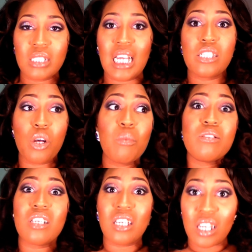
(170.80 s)
It's
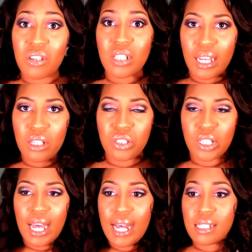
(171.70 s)
almost a year later
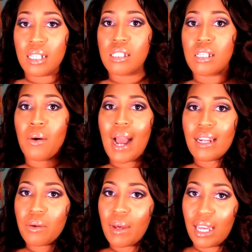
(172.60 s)
she has it. So
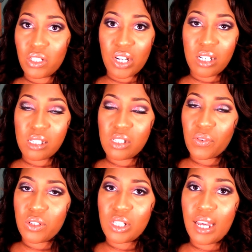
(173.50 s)
I don't hate Genesis
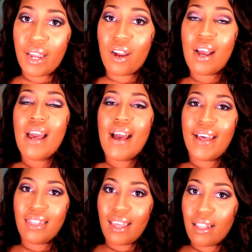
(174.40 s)
Virgin Hair. I
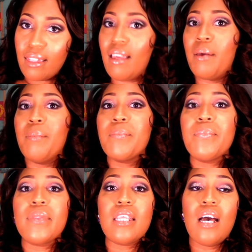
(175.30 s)
thank them.
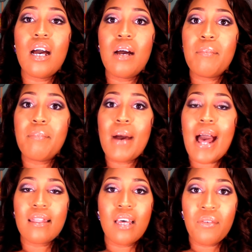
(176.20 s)

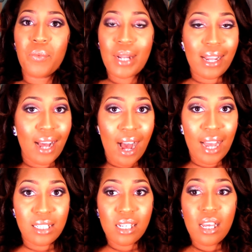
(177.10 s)
I love what I
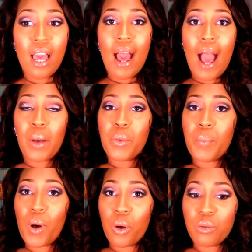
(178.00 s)
got. I will
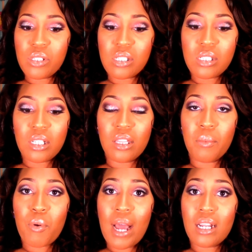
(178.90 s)
post the
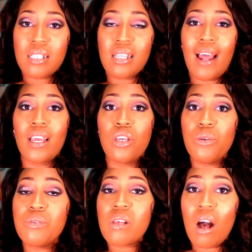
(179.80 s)
products that I
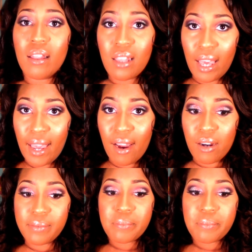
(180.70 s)
use on the hair